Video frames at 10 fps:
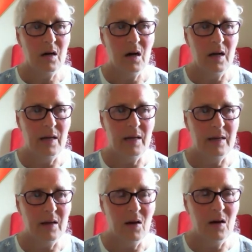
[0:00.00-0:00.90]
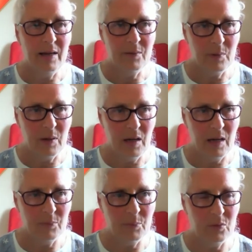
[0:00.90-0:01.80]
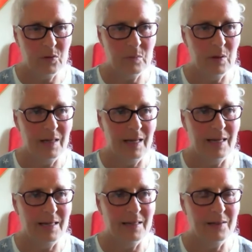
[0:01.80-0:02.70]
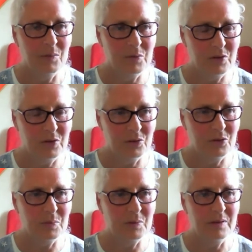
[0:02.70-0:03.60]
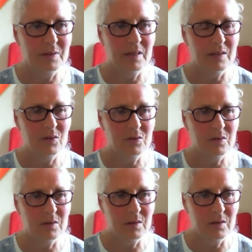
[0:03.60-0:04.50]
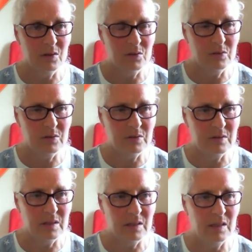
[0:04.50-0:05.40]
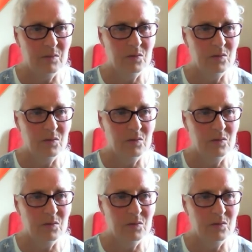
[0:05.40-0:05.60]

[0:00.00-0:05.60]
I had broken my leg, and I was in hospital, and I couldn't go to see